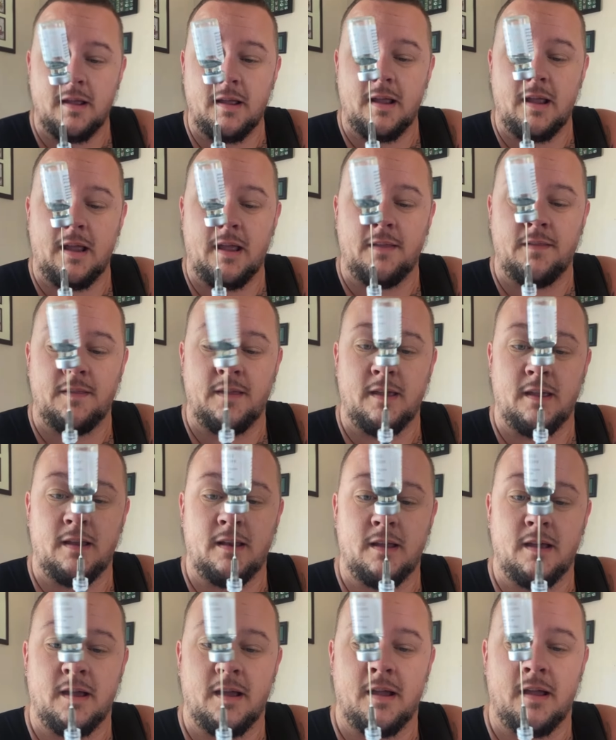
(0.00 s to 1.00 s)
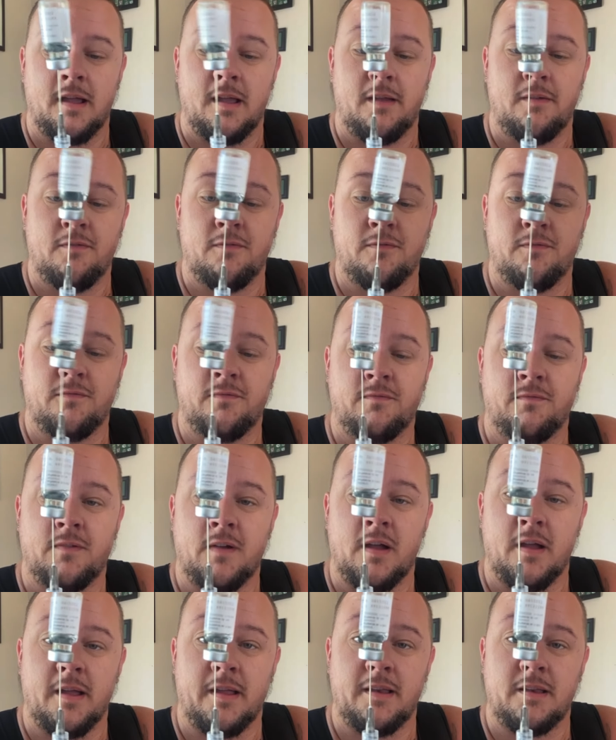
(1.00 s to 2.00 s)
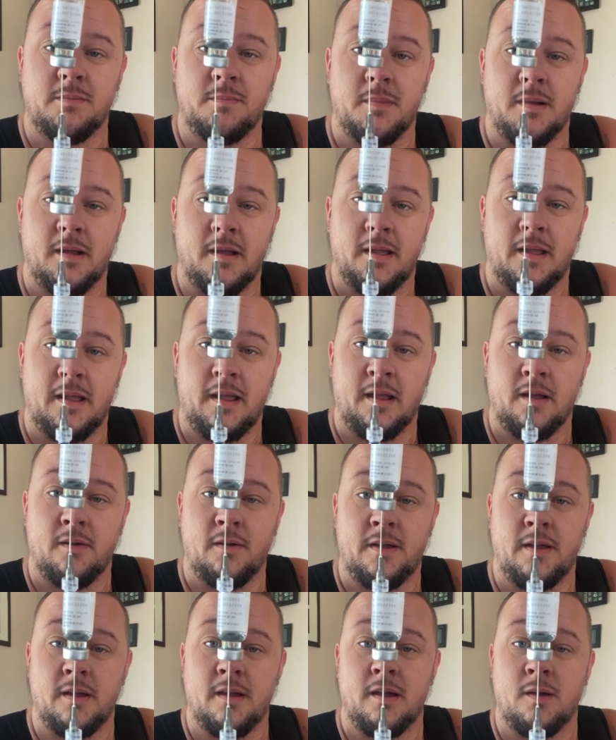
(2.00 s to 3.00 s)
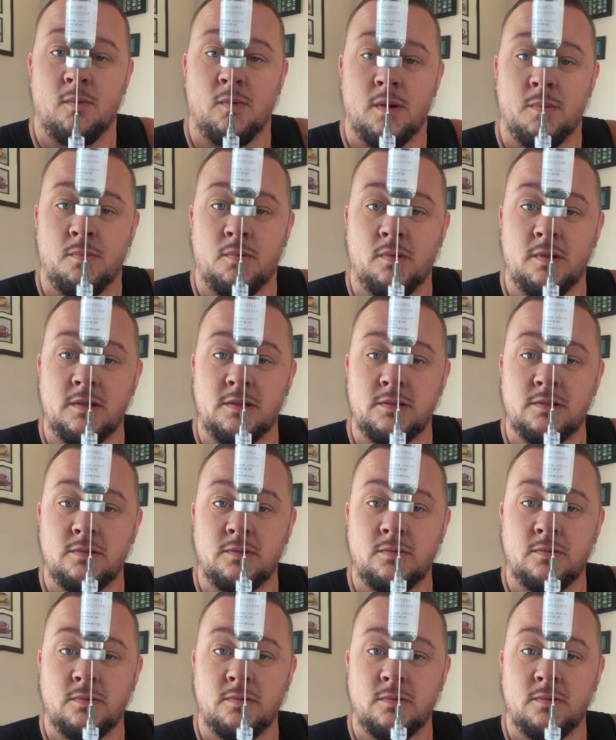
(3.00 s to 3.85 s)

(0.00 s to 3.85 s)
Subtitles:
And then I find my area I want to pull it to,